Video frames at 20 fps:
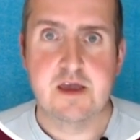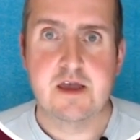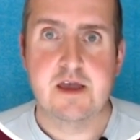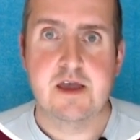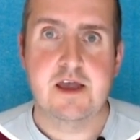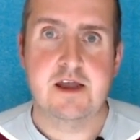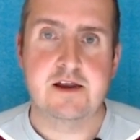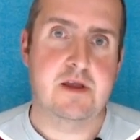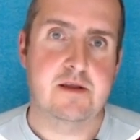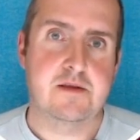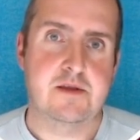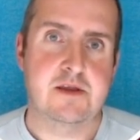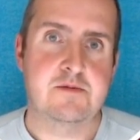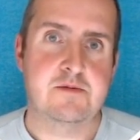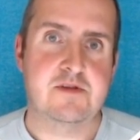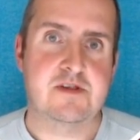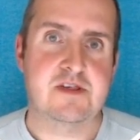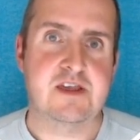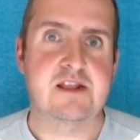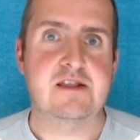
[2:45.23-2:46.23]
And
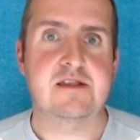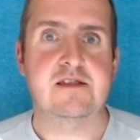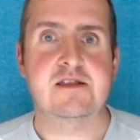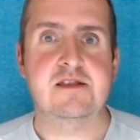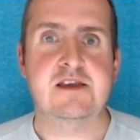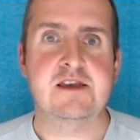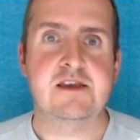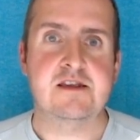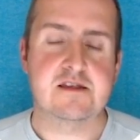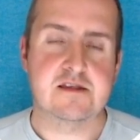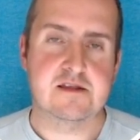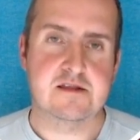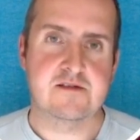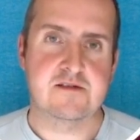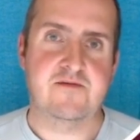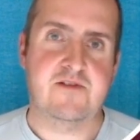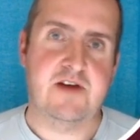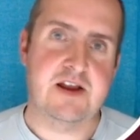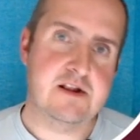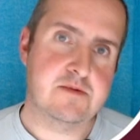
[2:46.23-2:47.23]
it sends these the
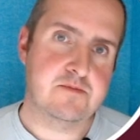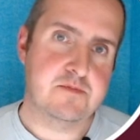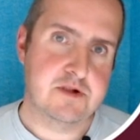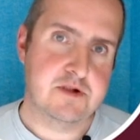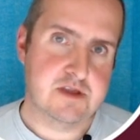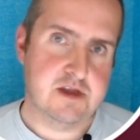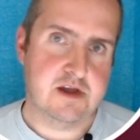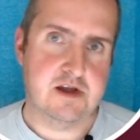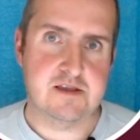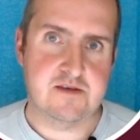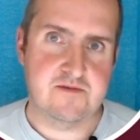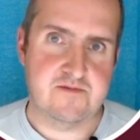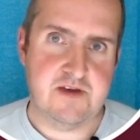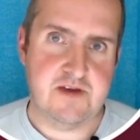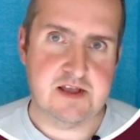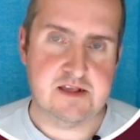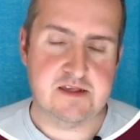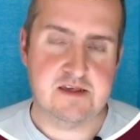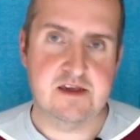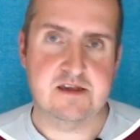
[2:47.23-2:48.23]
final build
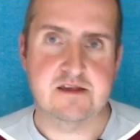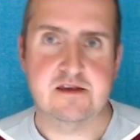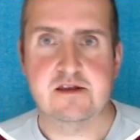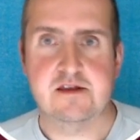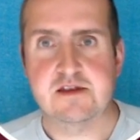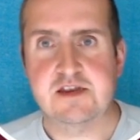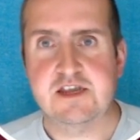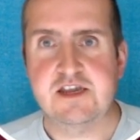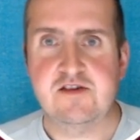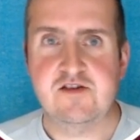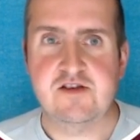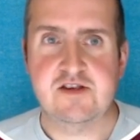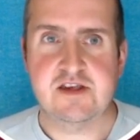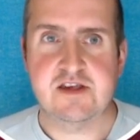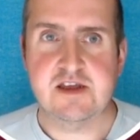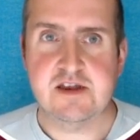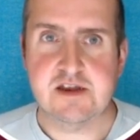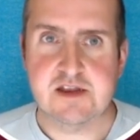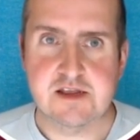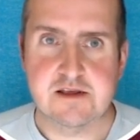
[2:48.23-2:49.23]
artifacts as a
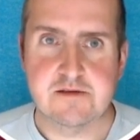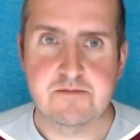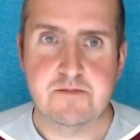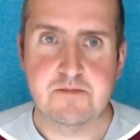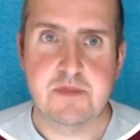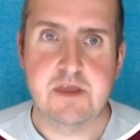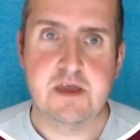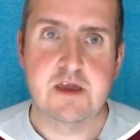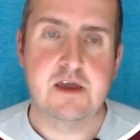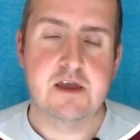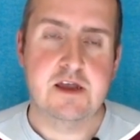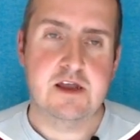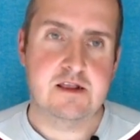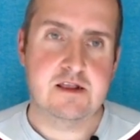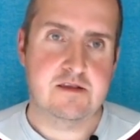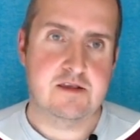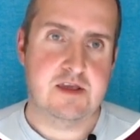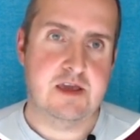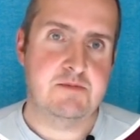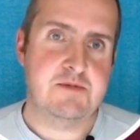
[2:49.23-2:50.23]
TGZ it
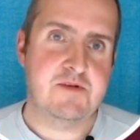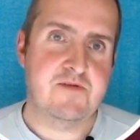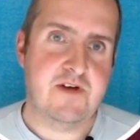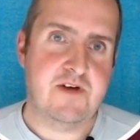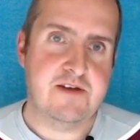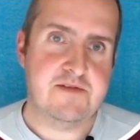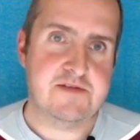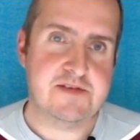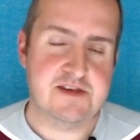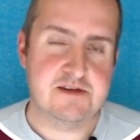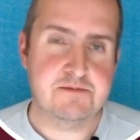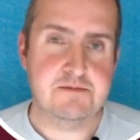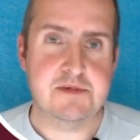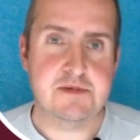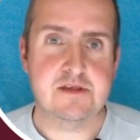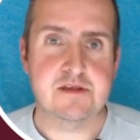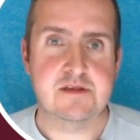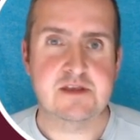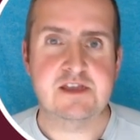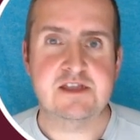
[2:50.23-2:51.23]
MD5 sums
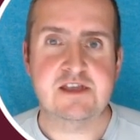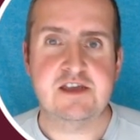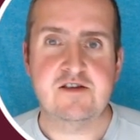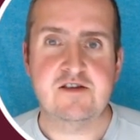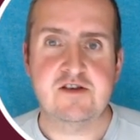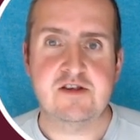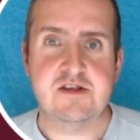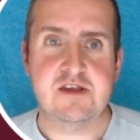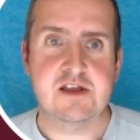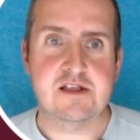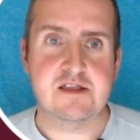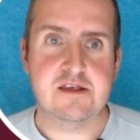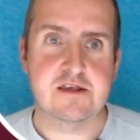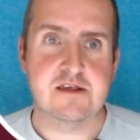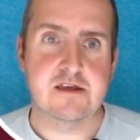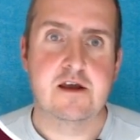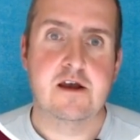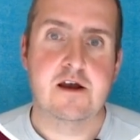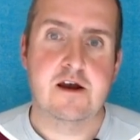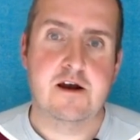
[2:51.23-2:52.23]
the TGZ
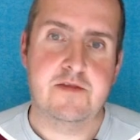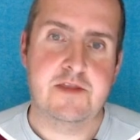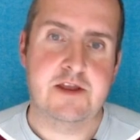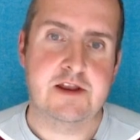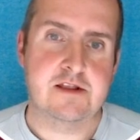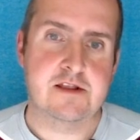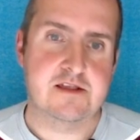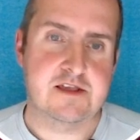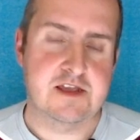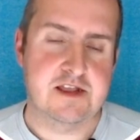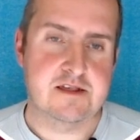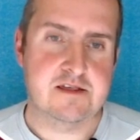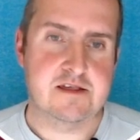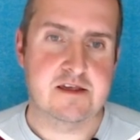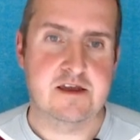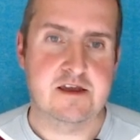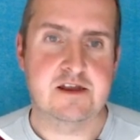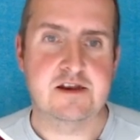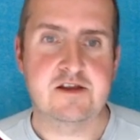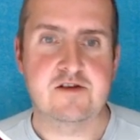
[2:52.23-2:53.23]
and then sends
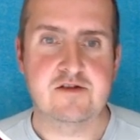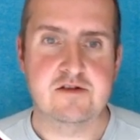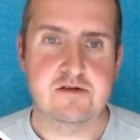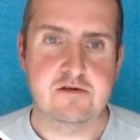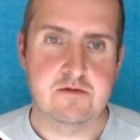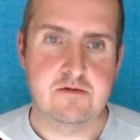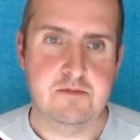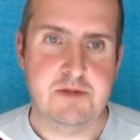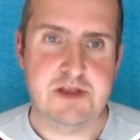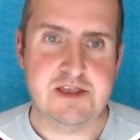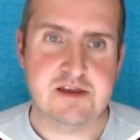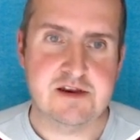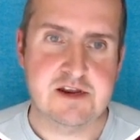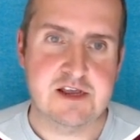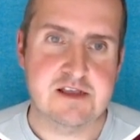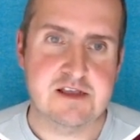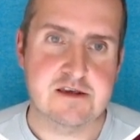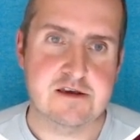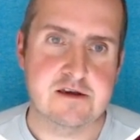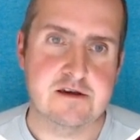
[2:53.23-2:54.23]
additional
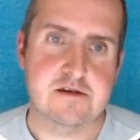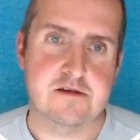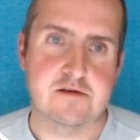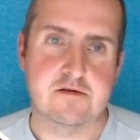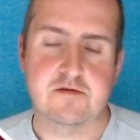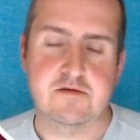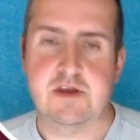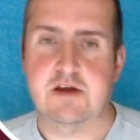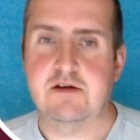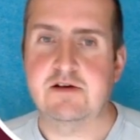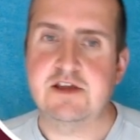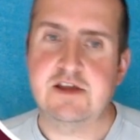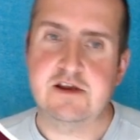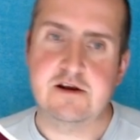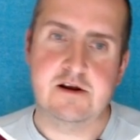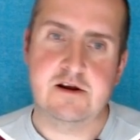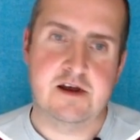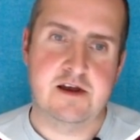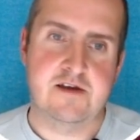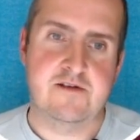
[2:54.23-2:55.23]
metadata. So down
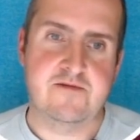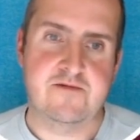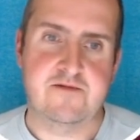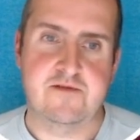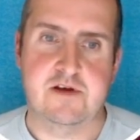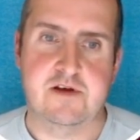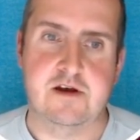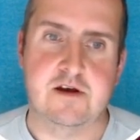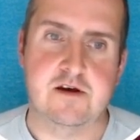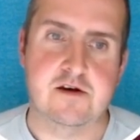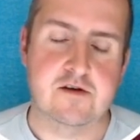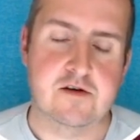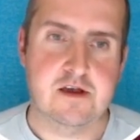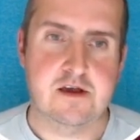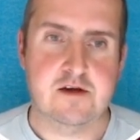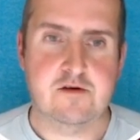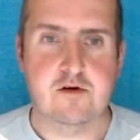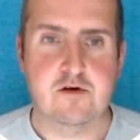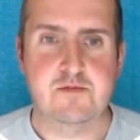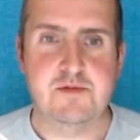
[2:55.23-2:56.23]
here, I've uh,
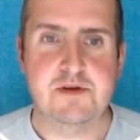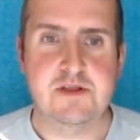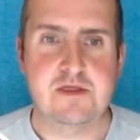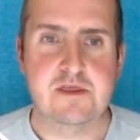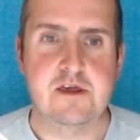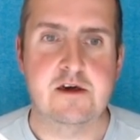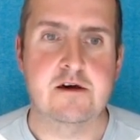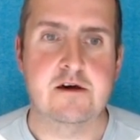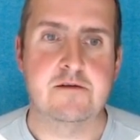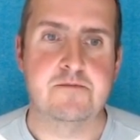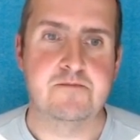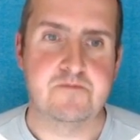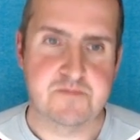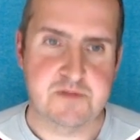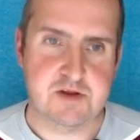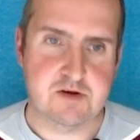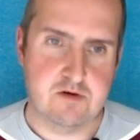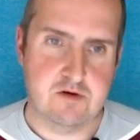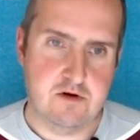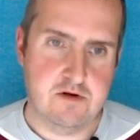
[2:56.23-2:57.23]
copied the, um, the
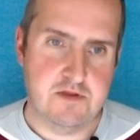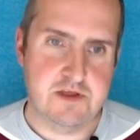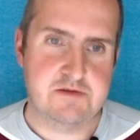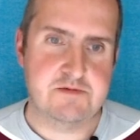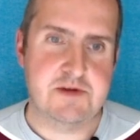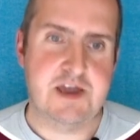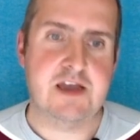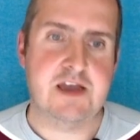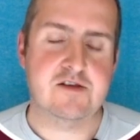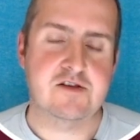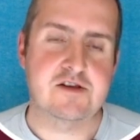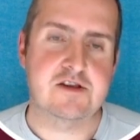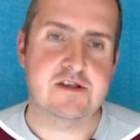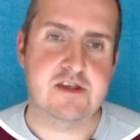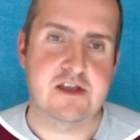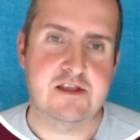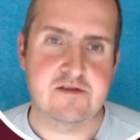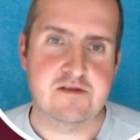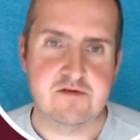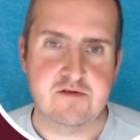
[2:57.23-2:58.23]
call that we actually
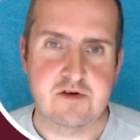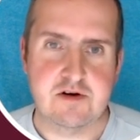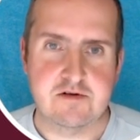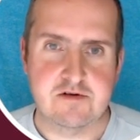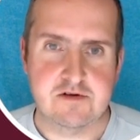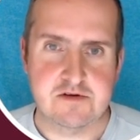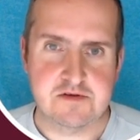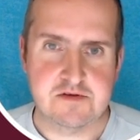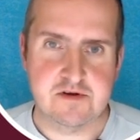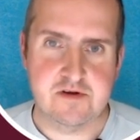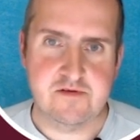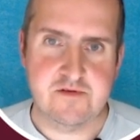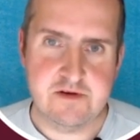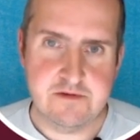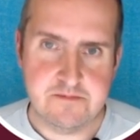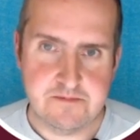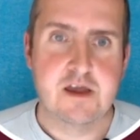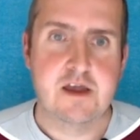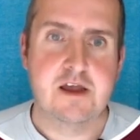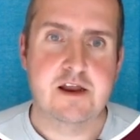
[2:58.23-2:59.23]
send to our server.
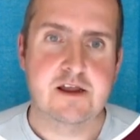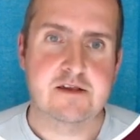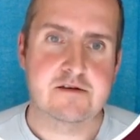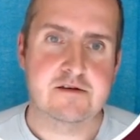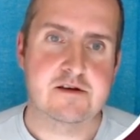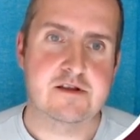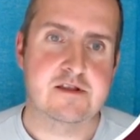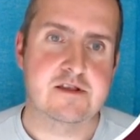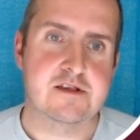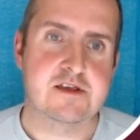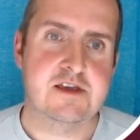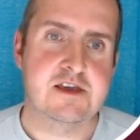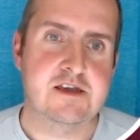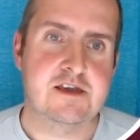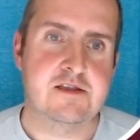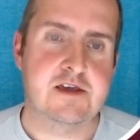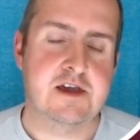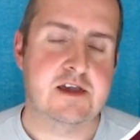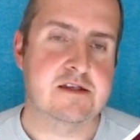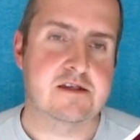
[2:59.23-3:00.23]
As you can see,
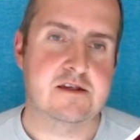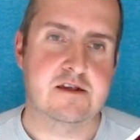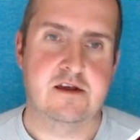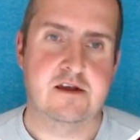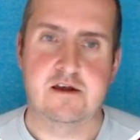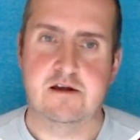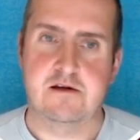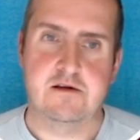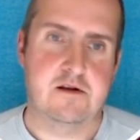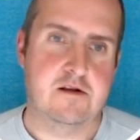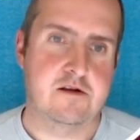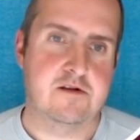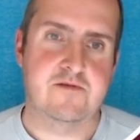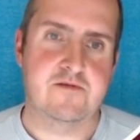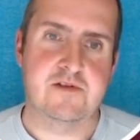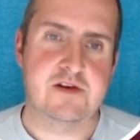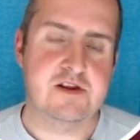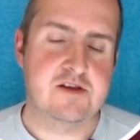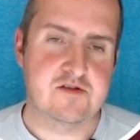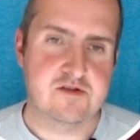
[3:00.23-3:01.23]
there's a lot of
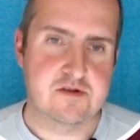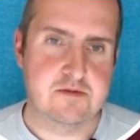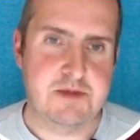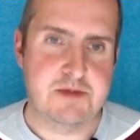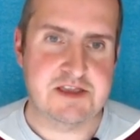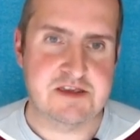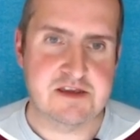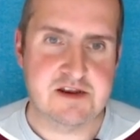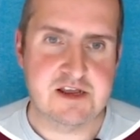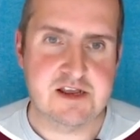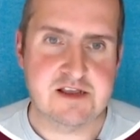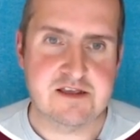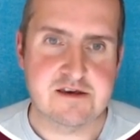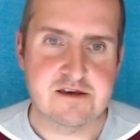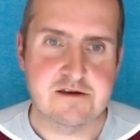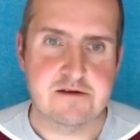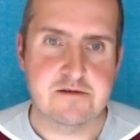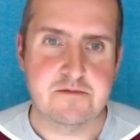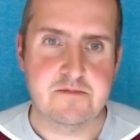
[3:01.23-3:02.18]
additional metadata.